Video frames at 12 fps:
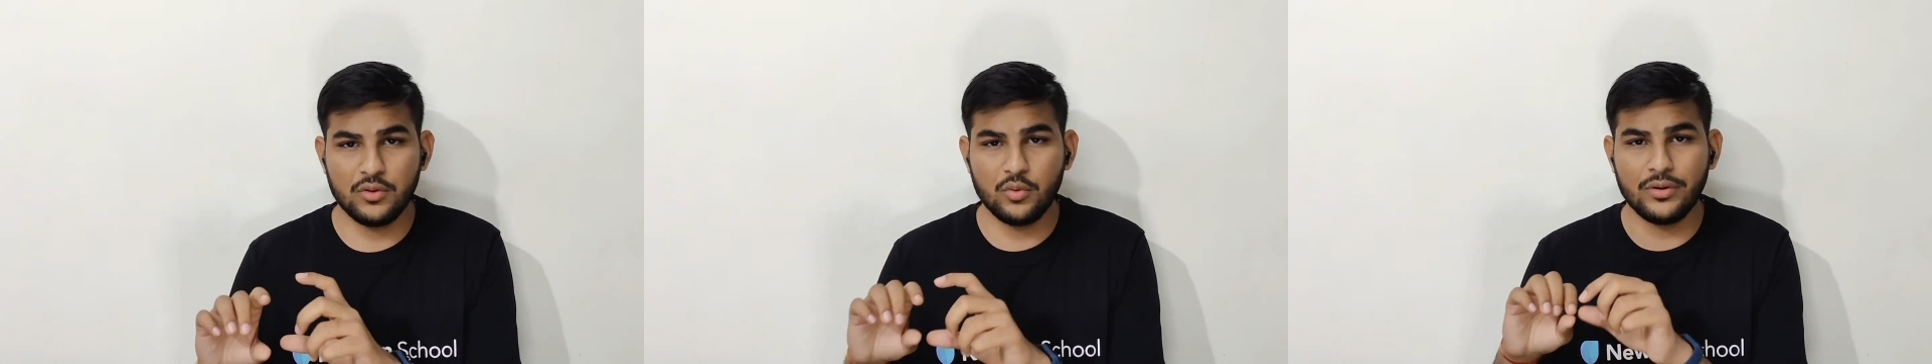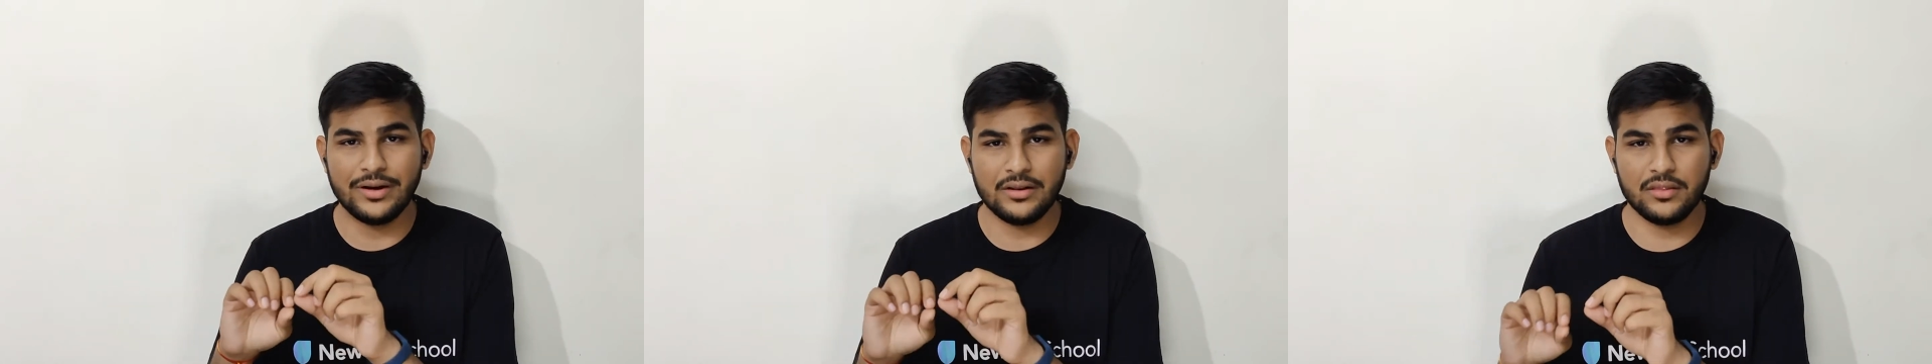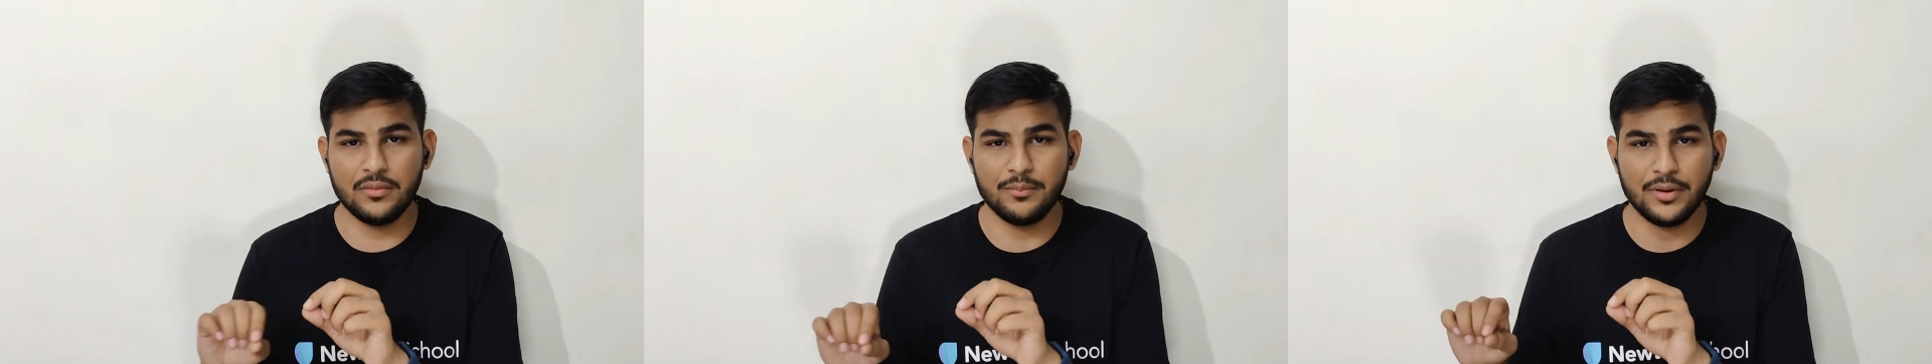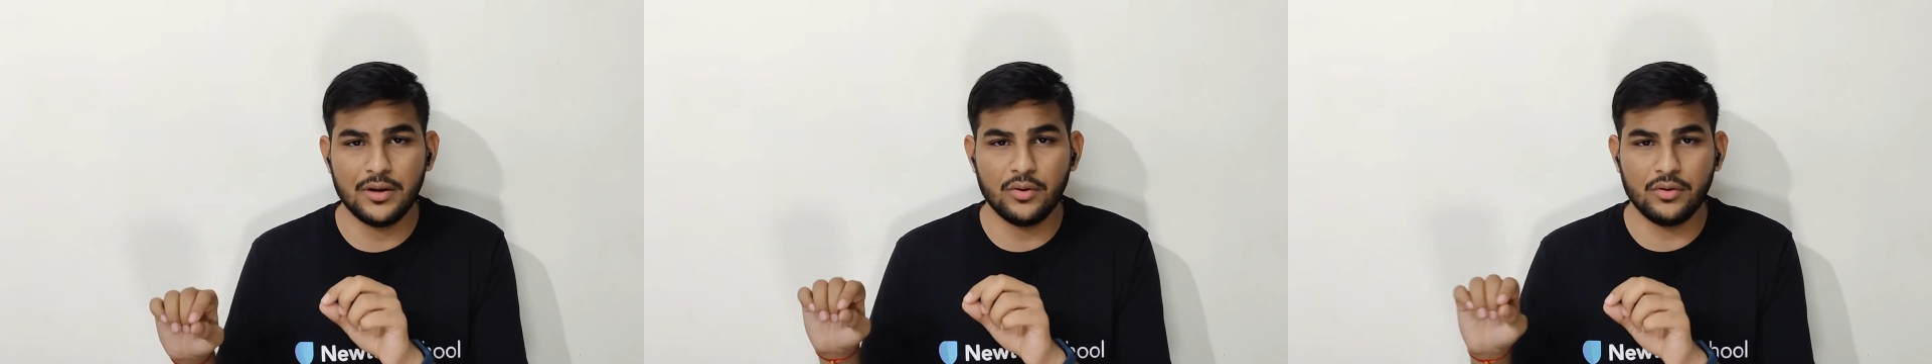You get a
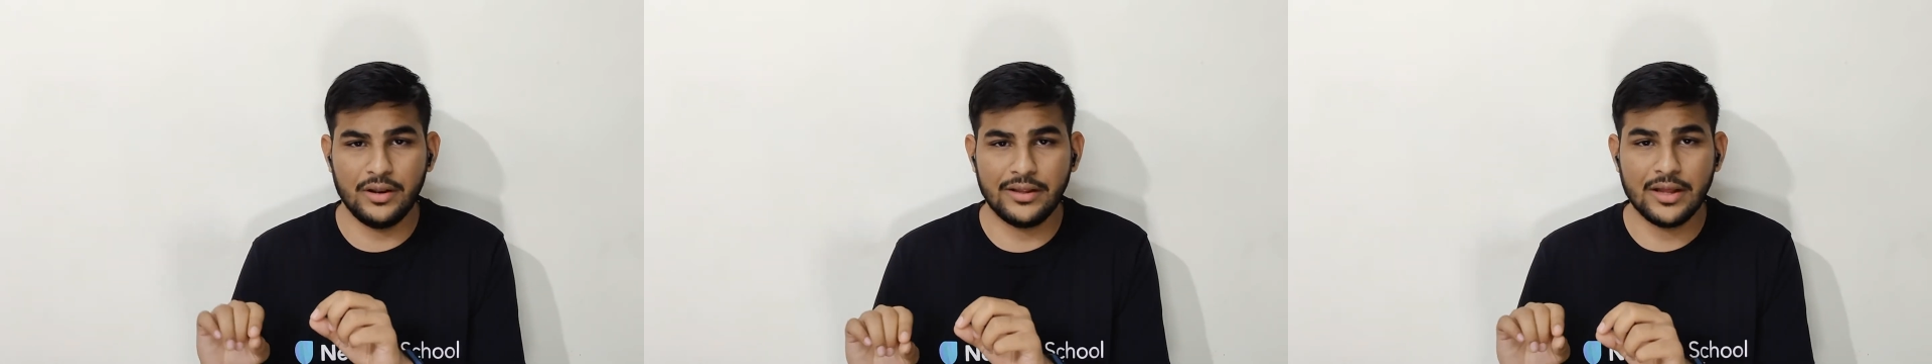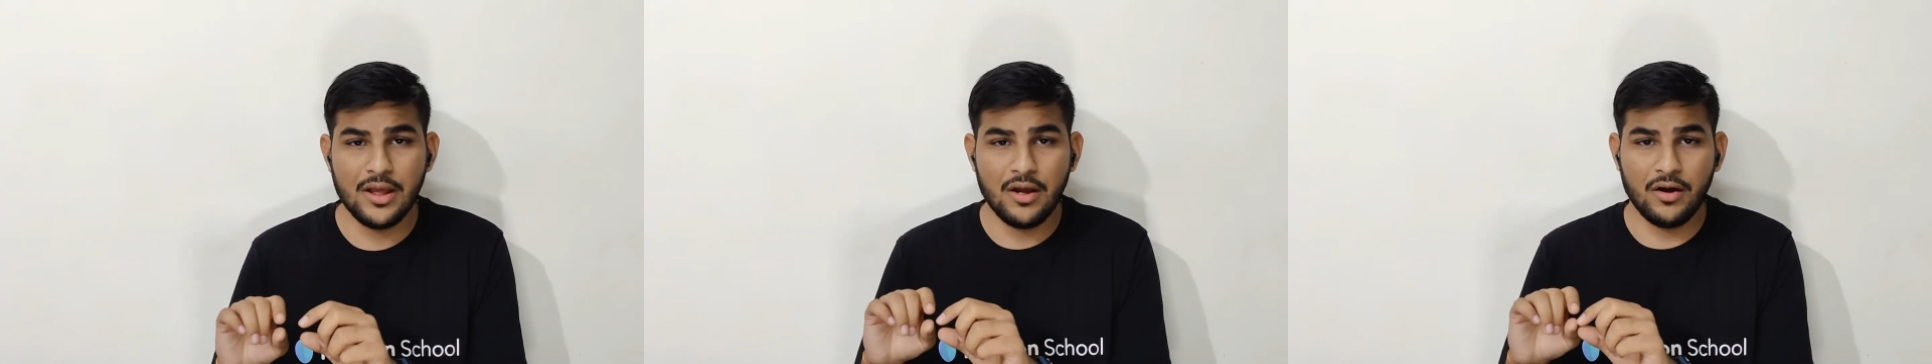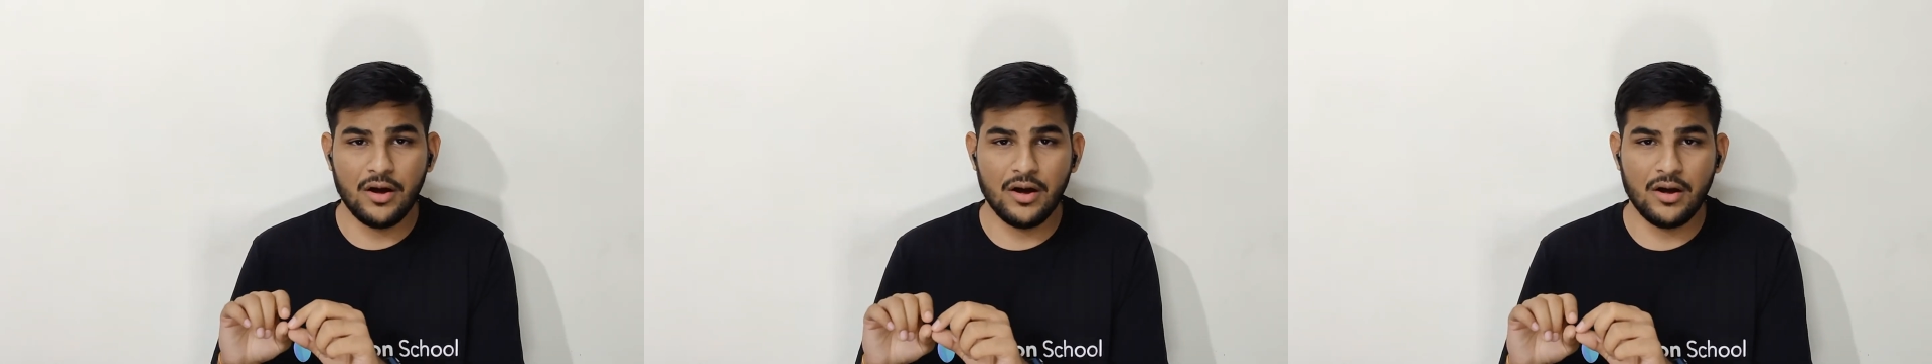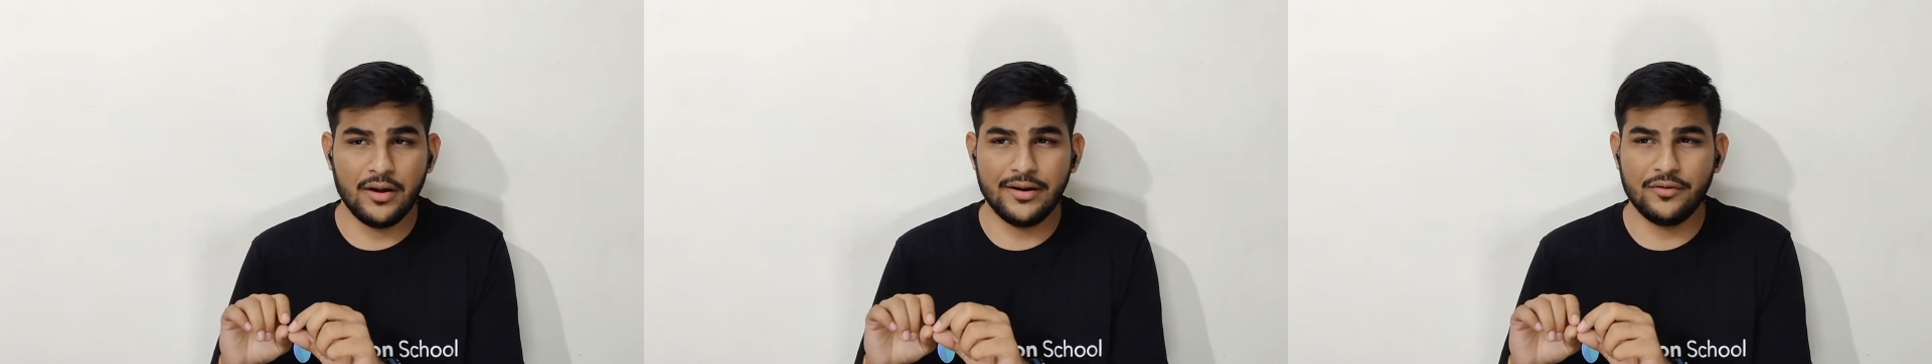simple, like
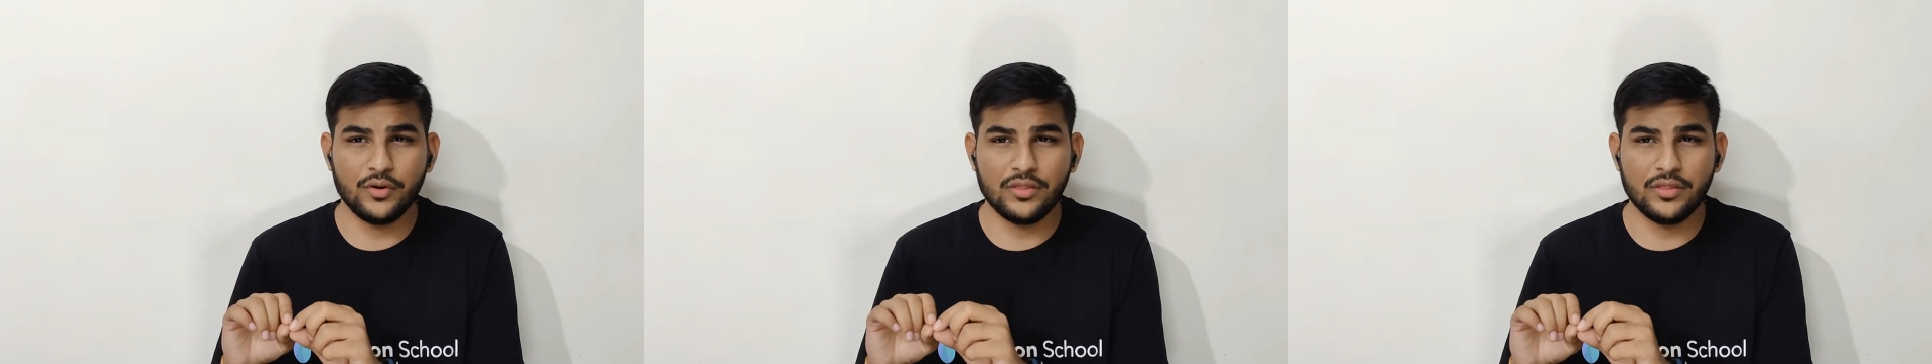it would